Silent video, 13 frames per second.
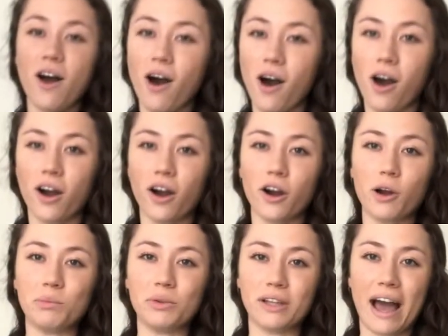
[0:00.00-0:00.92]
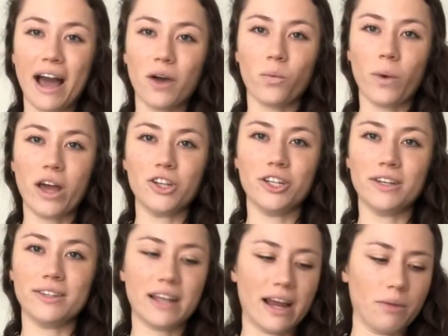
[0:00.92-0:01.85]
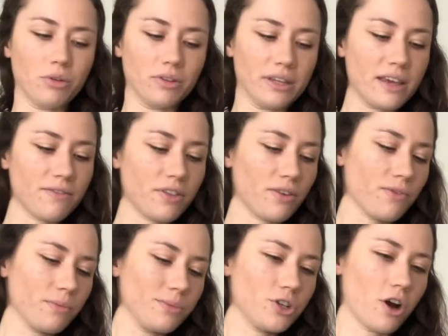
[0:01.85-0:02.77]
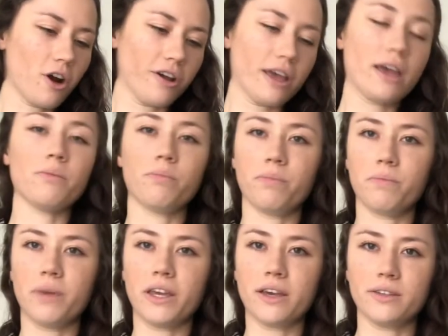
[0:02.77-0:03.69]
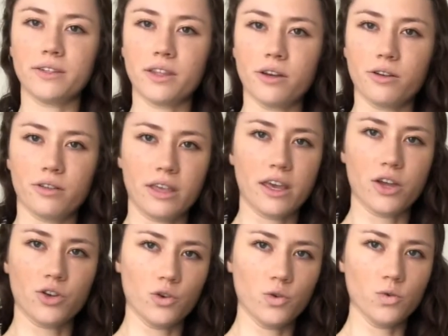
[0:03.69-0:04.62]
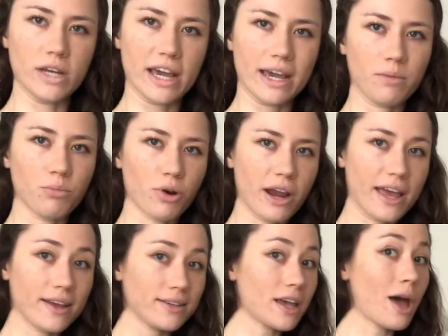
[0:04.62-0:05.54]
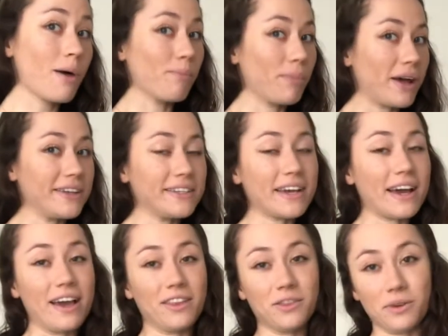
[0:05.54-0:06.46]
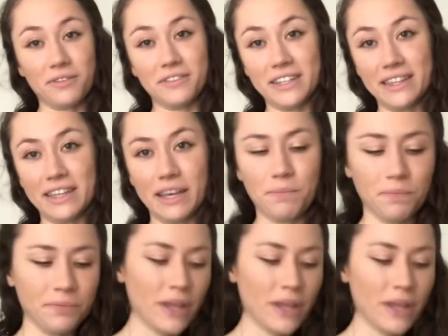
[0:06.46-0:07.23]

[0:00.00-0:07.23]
are black wedges, and I believe they're from Target because they're the A New Day brand, but I thrifted them.